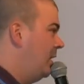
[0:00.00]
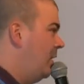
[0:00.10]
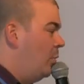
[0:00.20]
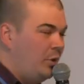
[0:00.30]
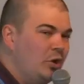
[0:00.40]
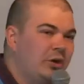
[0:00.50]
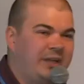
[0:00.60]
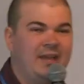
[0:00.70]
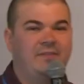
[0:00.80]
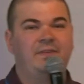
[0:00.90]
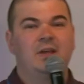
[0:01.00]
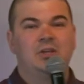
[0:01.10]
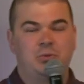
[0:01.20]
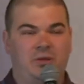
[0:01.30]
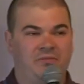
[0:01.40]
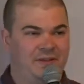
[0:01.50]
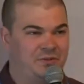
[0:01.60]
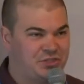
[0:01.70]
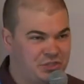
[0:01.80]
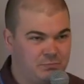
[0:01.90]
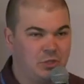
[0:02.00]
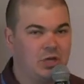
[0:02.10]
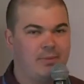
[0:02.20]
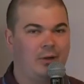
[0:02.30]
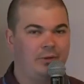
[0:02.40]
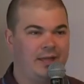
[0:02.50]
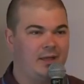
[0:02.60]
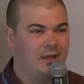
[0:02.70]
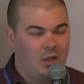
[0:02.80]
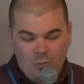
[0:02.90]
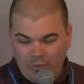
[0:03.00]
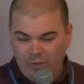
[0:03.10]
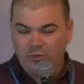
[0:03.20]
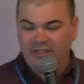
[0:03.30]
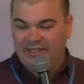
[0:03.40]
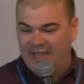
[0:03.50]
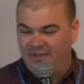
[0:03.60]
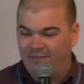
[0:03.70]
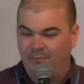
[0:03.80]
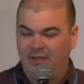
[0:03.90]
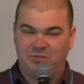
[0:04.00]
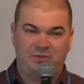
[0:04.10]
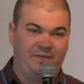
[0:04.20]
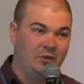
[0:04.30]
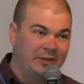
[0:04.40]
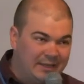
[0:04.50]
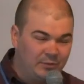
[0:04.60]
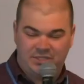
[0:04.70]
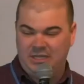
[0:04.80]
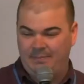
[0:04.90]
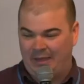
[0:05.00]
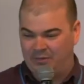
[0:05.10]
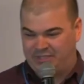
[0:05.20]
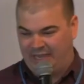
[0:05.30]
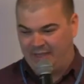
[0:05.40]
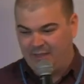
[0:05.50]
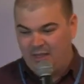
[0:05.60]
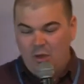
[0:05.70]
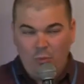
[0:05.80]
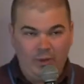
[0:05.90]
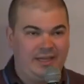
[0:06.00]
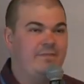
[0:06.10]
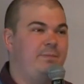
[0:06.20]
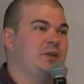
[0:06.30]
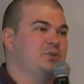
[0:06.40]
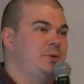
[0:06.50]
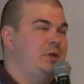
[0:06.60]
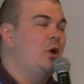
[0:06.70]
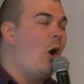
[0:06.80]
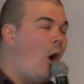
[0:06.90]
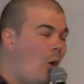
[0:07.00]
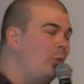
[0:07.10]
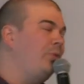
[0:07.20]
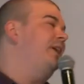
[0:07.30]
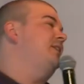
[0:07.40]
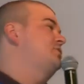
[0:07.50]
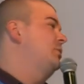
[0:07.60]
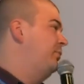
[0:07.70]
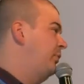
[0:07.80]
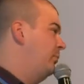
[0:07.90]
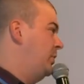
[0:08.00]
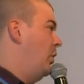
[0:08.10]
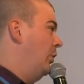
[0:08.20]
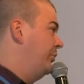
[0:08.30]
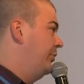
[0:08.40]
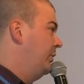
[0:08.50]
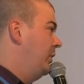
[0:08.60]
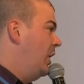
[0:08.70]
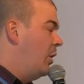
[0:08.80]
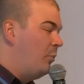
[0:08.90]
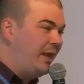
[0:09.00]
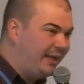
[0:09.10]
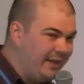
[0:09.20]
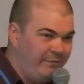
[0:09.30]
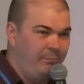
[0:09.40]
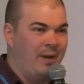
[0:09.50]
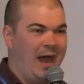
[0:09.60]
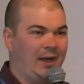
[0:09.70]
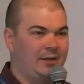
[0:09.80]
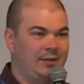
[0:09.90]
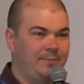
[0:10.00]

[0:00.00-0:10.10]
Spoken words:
We don't give so we can feel smug about it. We don't give because we feel guilty about it. We give because we know all things come from God and we give back.